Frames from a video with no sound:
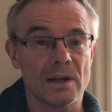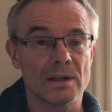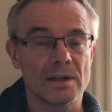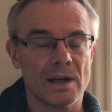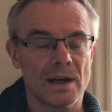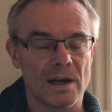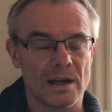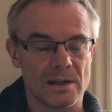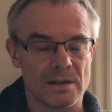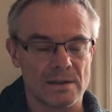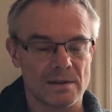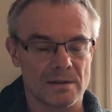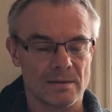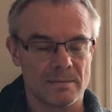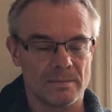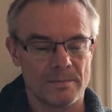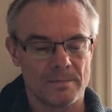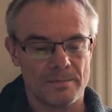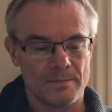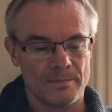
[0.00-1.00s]
hats.
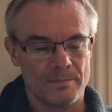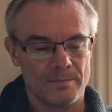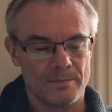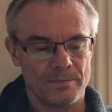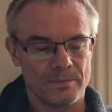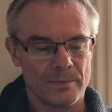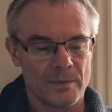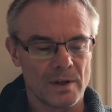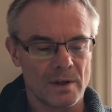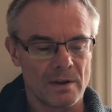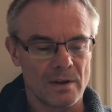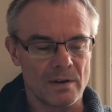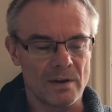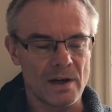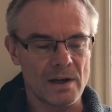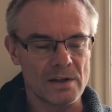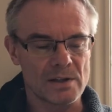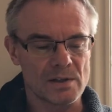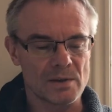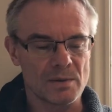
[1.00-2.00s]
Their
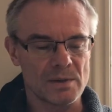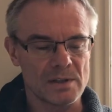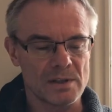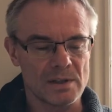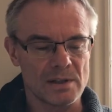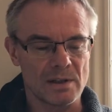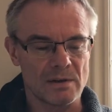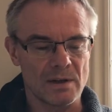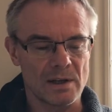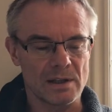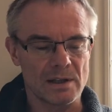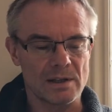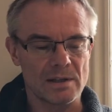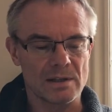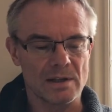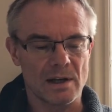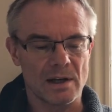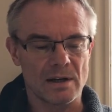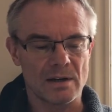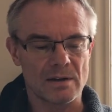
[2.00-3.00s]
eyes squinted directly
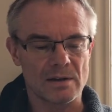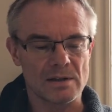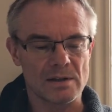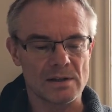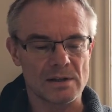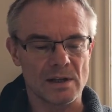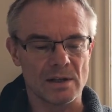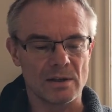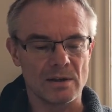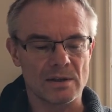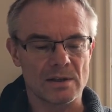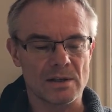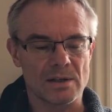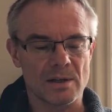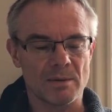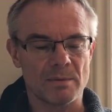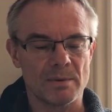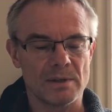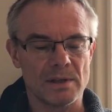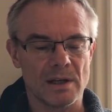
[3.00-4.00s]
into ours as they looked us
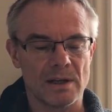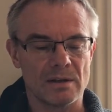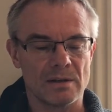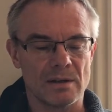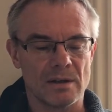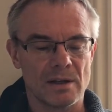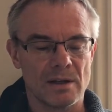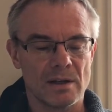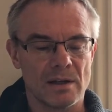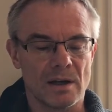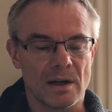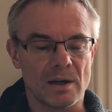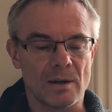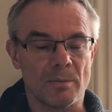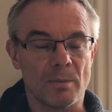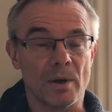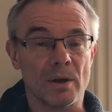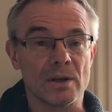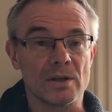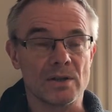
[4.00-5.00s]
up and down
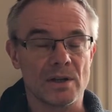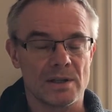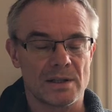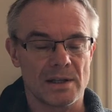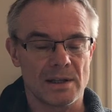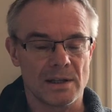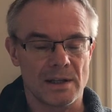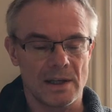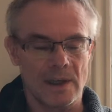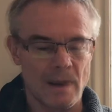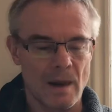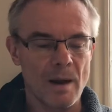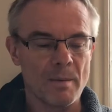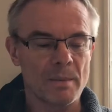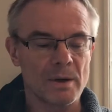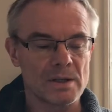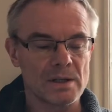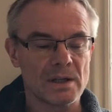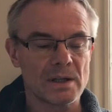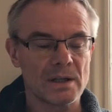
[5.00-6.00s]
unapologetically,
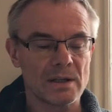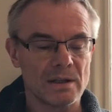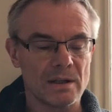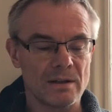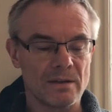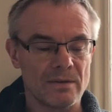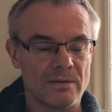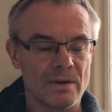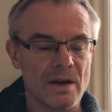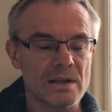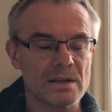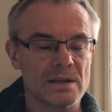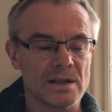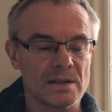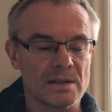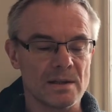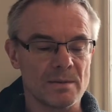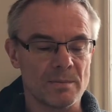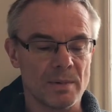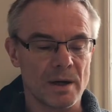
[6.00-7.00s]
particularly
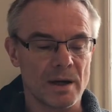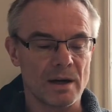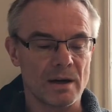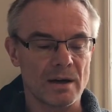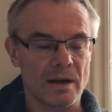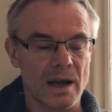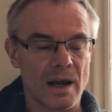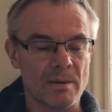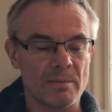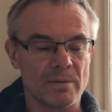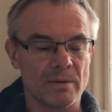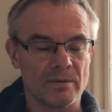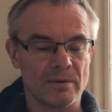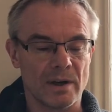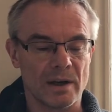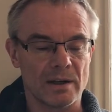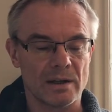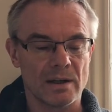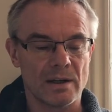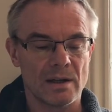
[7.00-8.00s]
fascinated by our camper
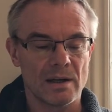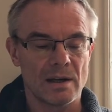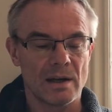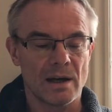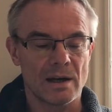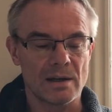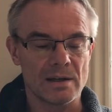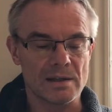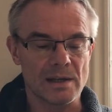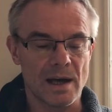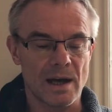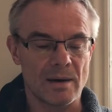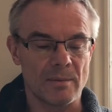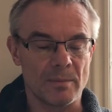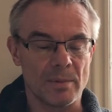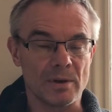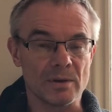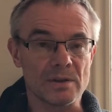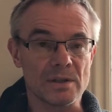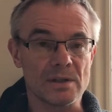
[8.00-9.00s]
van and its
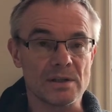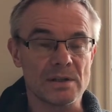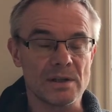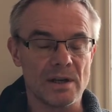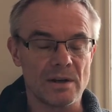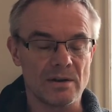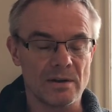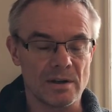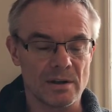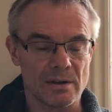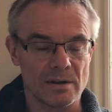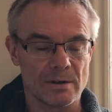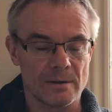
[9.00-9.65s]
hand-built interior.